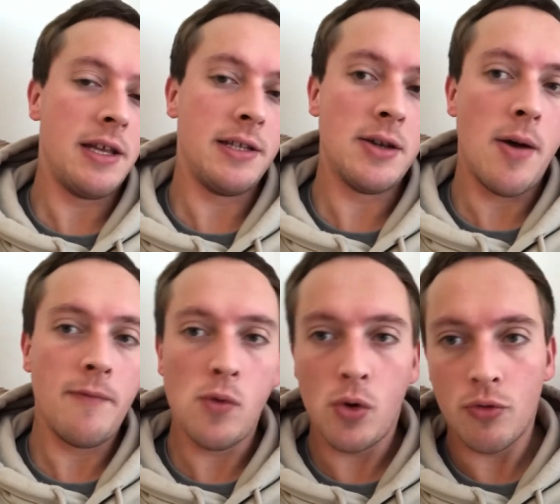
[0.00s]
in time
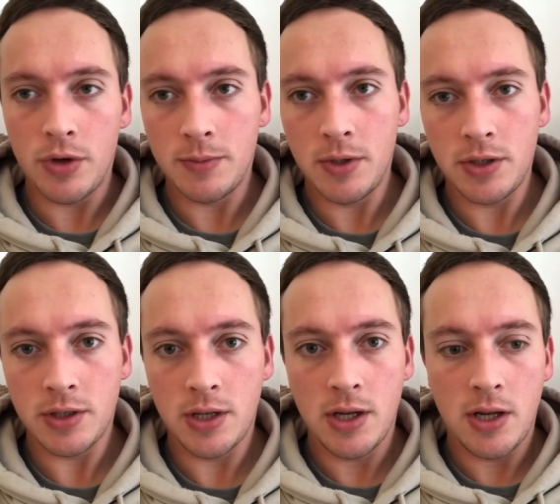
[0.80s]
for Christmas
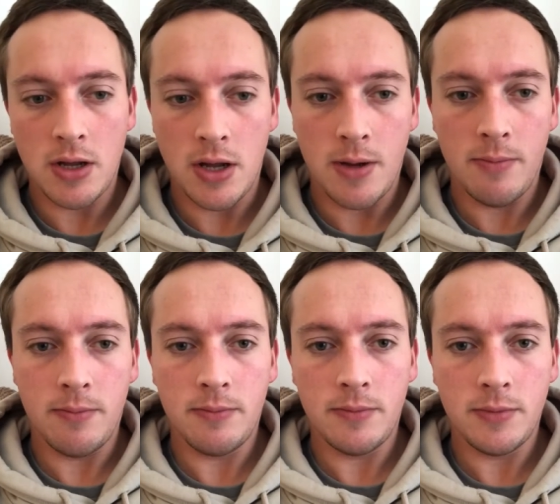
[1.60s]

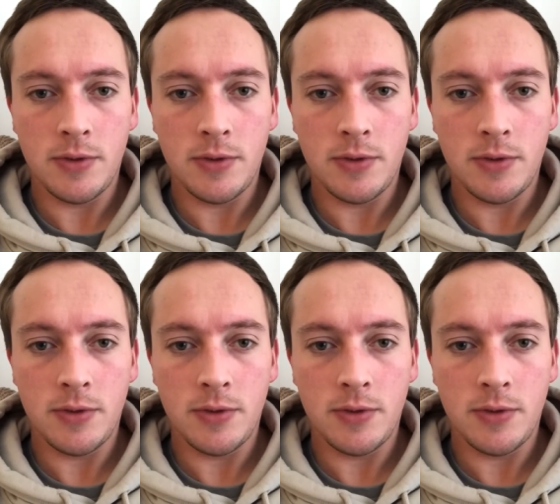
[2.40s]
um,